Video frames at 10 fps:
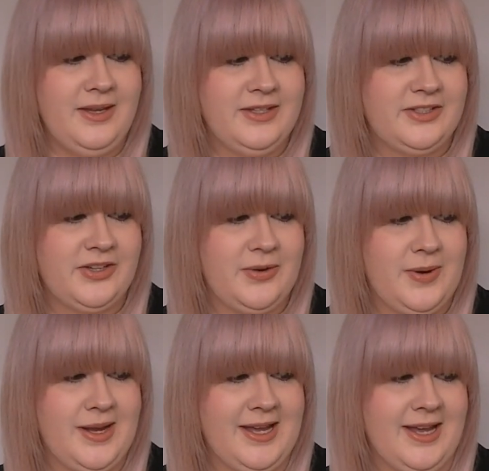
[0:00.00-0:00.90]

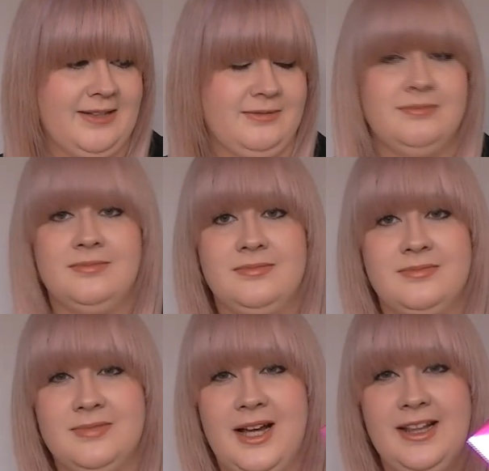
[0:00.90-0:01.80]
So yeah,
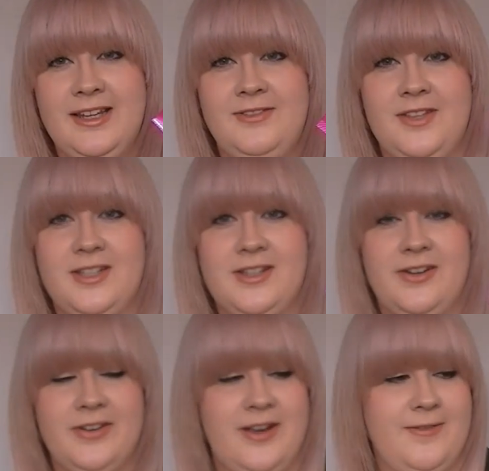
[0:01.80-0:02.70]
I leave these
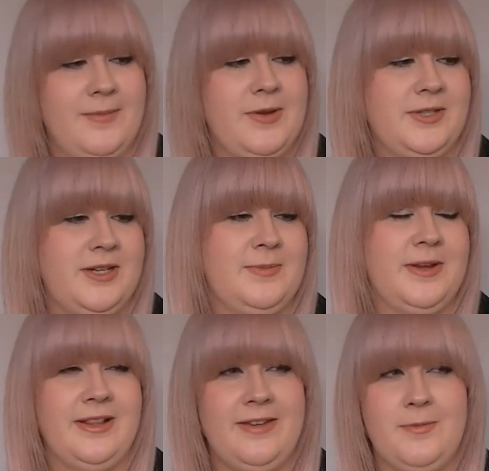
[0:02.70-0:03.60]
on. If I'm using them, I
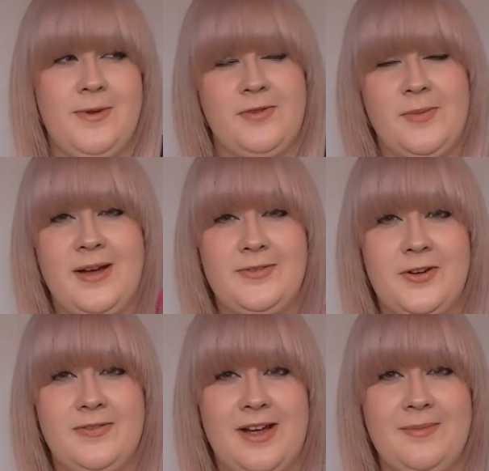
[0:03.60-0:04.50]
leave them on for about
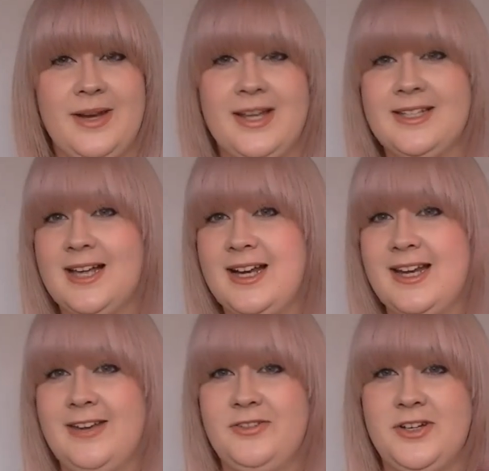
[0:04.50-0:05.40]
45 minutes, and it
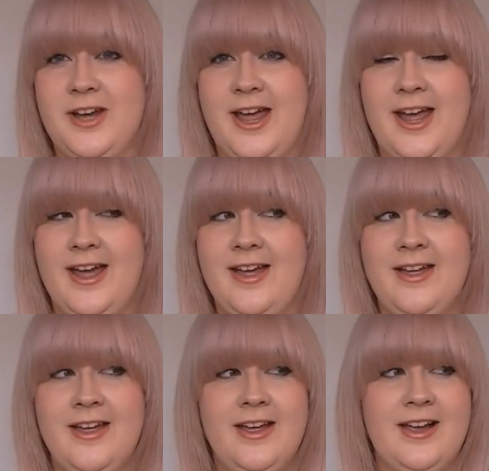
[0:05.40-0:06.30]
gives your hair
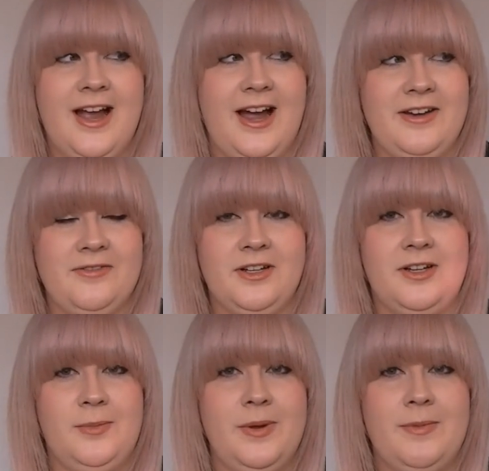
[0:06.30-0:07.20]
kind of a
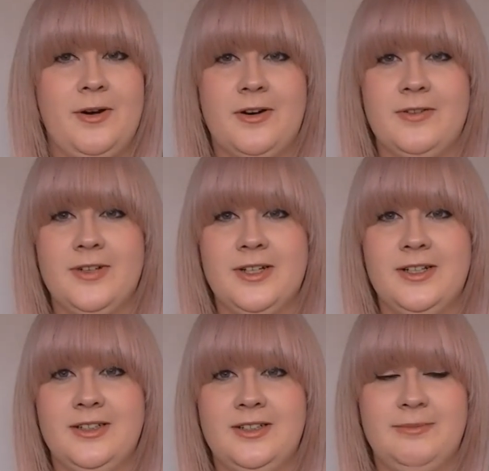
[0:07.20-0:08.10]
little bit more of
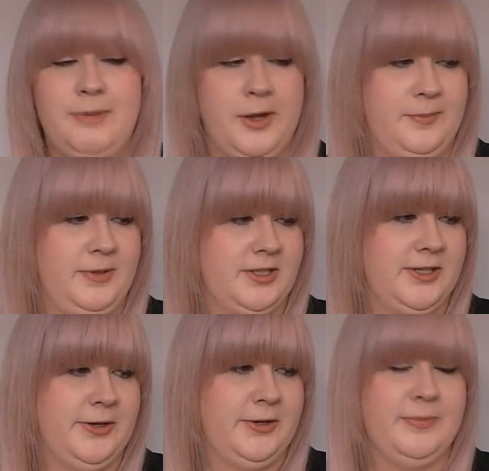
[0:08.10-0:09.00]
a purple
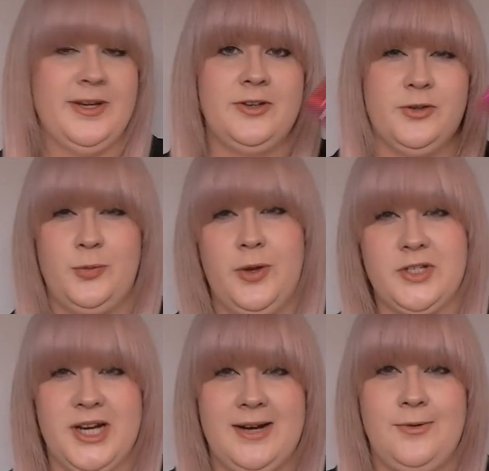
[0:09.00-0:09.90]
tone, but it does wash
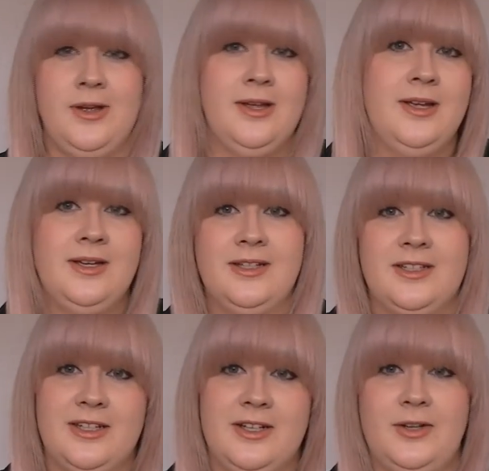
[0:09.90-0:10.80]
out,
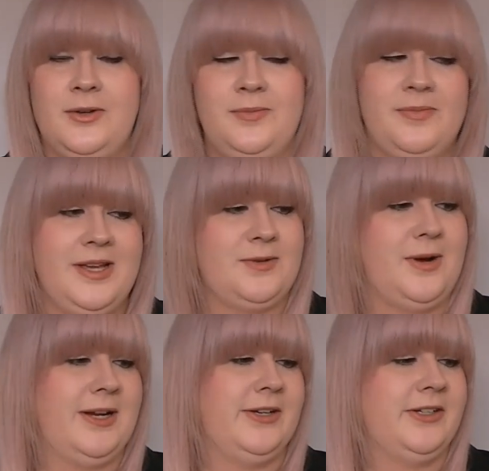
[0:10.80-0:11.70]
so it's
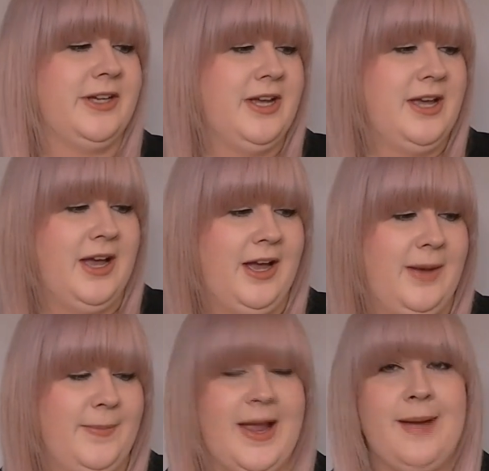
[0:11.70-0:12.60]
quite good.
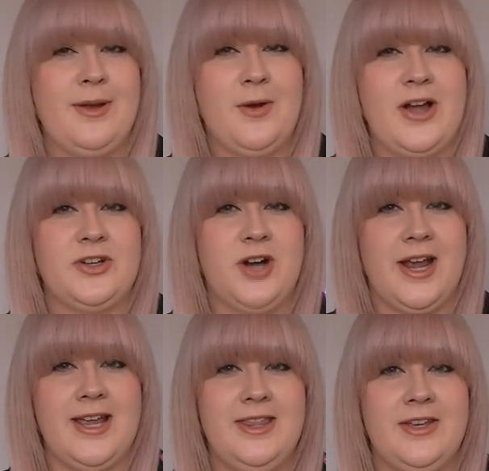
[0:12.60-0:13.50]
They can be quite
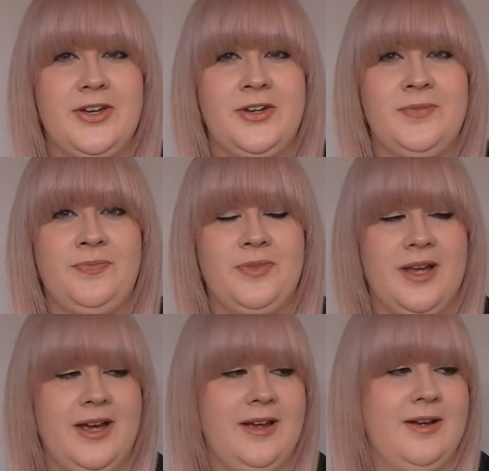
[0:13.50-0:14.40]
drying though,
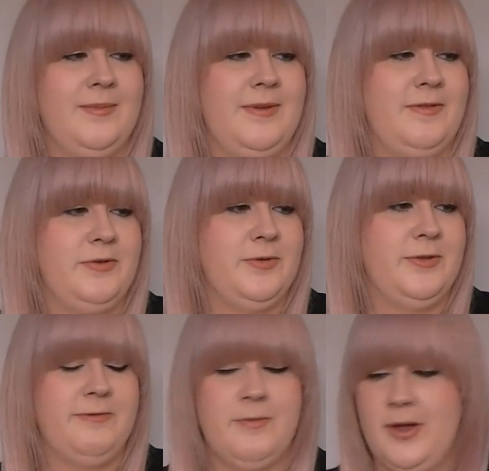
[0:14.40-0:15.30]
if you do
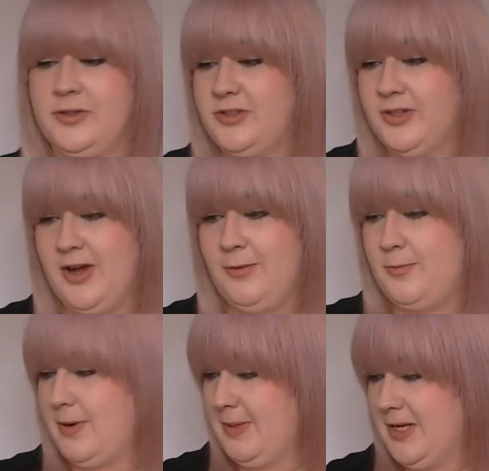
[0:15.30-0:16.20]
leave them on, so I would
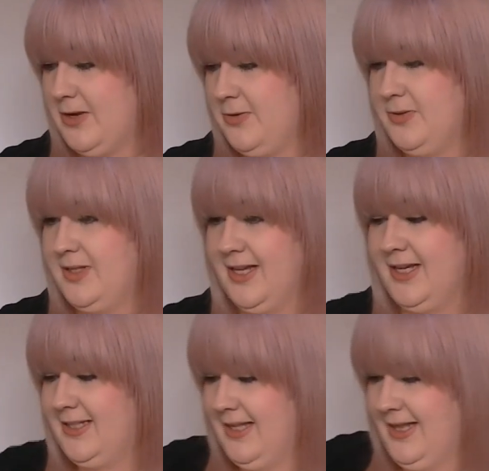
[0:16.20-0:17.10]
probably use
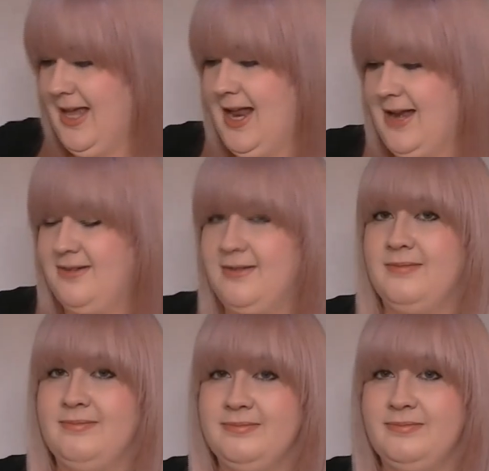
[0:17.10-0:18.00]
this and then
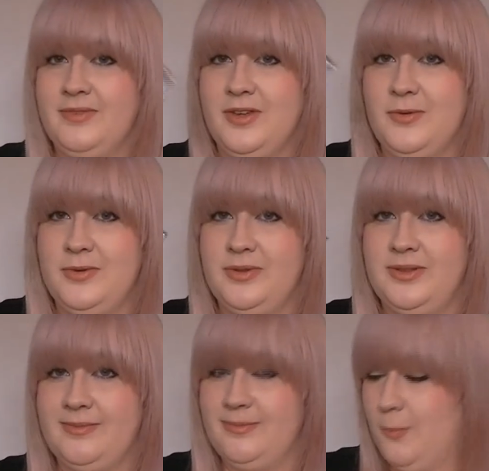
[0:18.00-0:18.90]
use
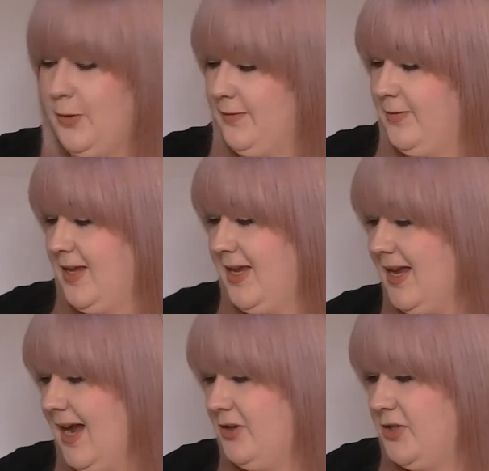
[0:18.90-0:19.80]
one of the
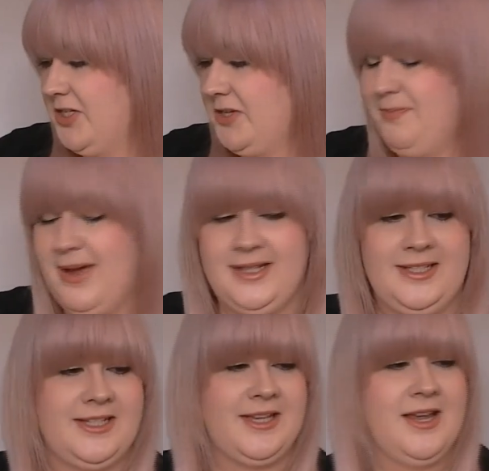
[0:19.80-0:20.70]
hydration
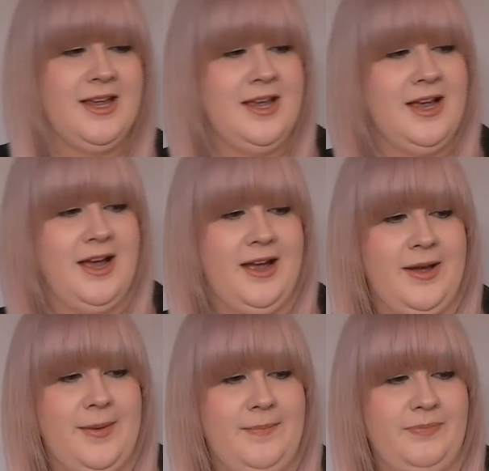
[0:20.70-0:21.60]
masks.
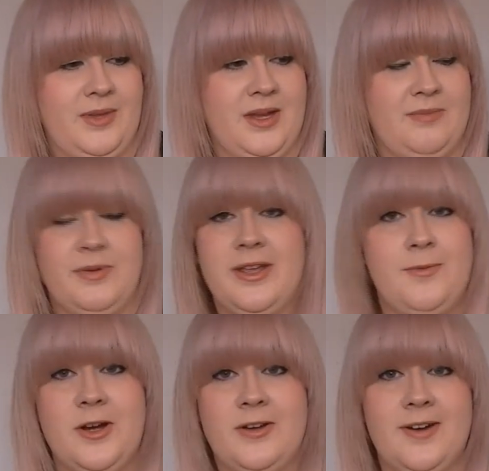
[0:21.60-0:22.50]
But they
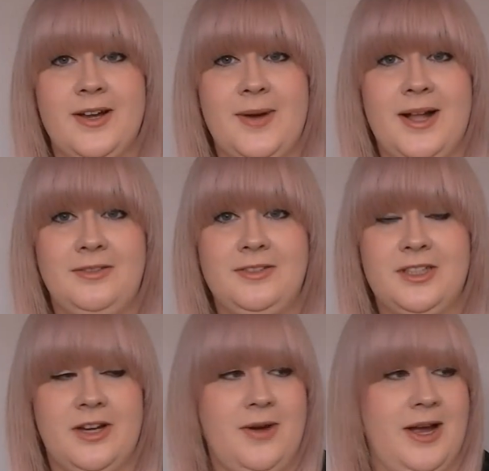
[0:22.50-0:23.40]
work really well,
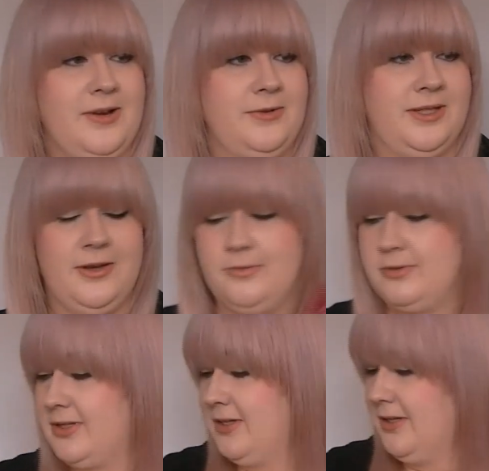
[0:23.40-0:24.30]
so I use those.